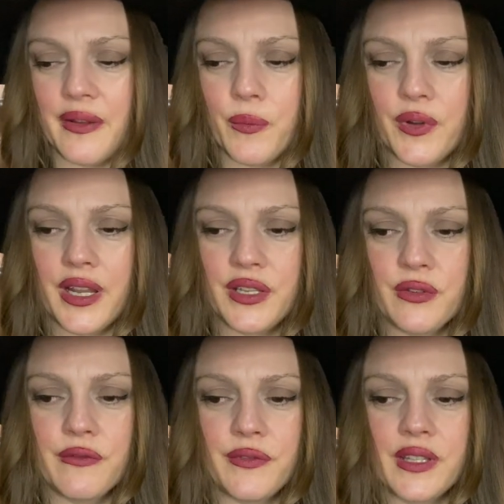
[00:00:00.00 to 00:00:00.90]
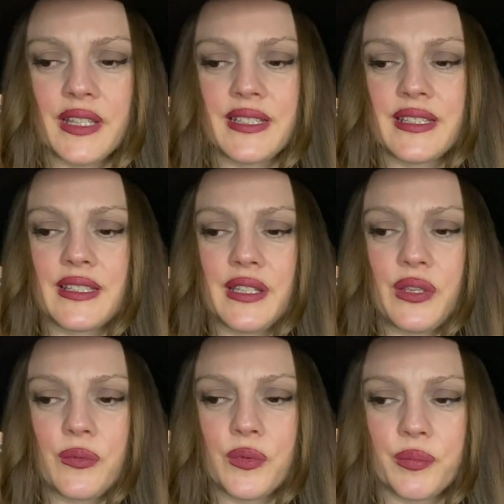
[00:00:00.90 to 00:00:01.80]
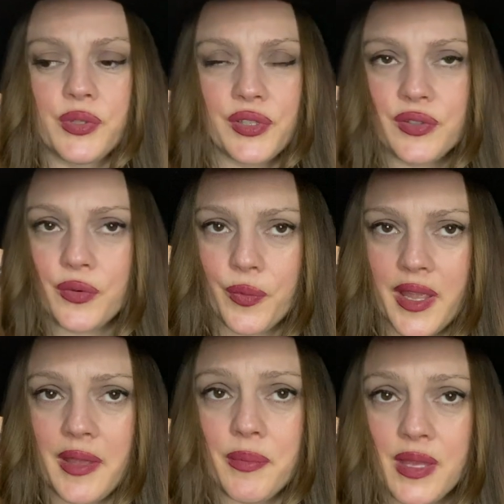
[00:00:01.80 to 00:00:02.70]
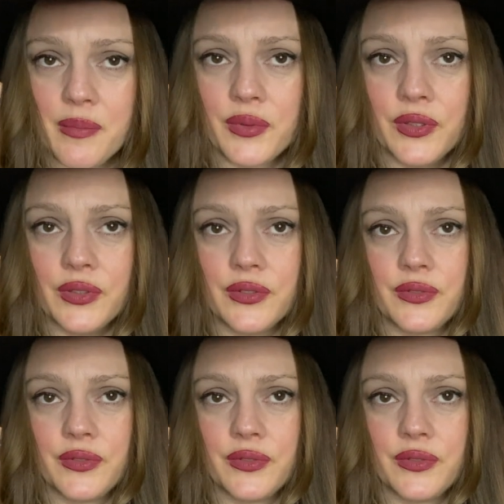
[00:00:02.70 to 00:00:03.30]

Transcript: what I do feel is that you will push away people